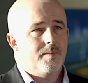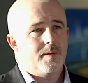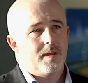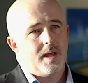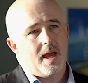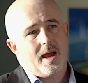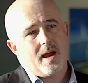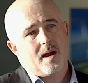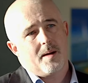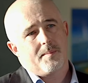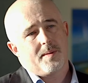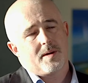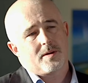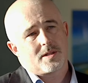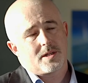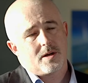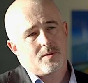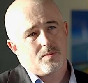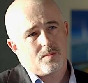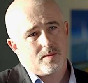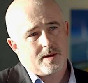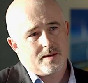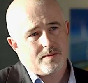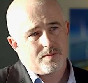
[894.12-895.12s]
Yeah, I mean,
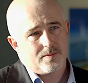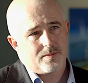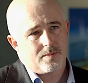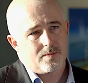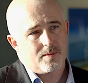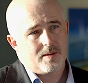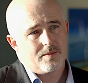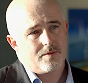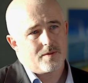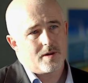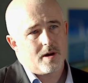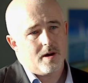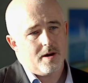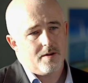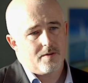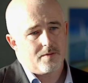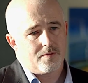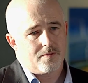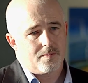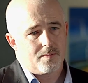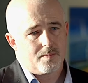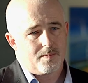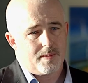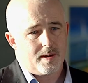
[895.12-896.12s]
so we've kind
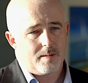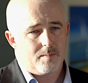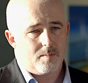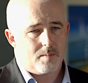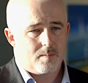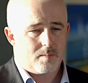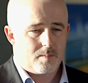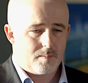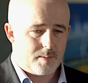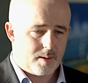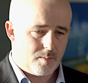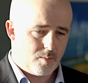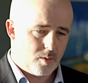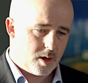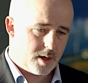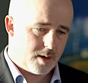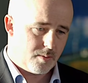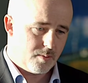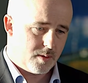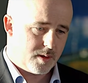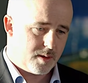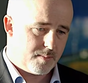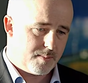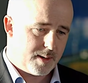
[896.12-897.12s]
of been
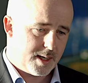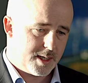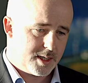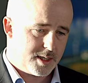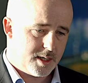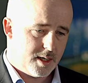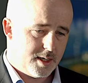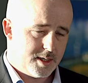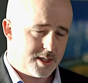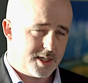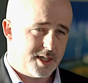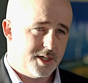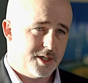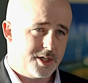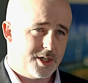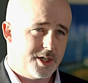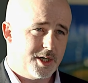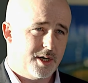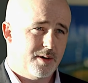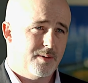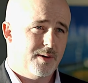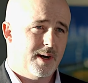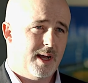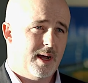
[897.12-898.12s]
working with the Police Science
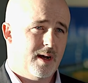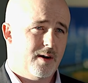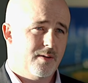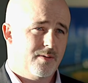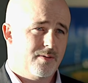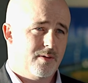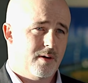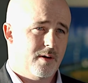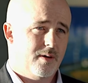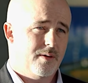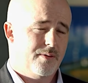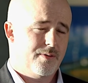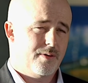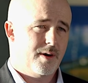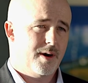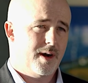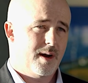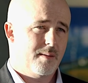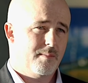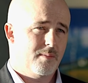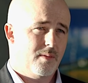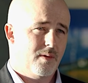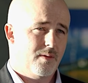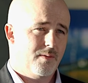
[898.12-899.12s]
Institute now for a
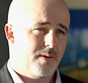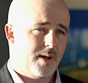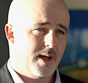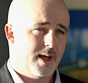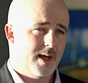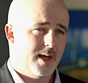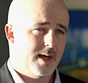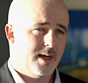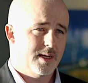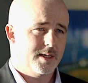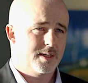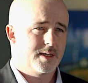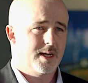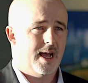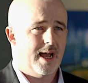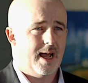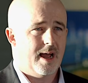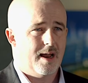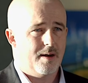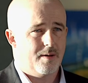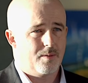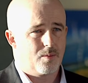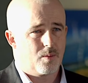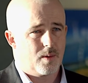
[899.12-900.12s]
number of years,
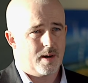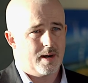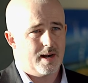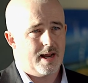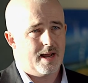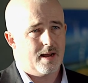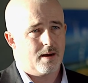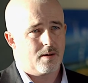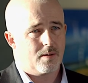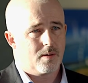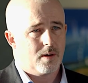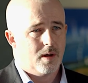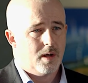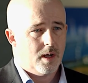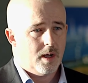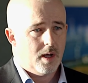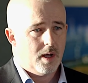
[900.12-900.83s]
and we're now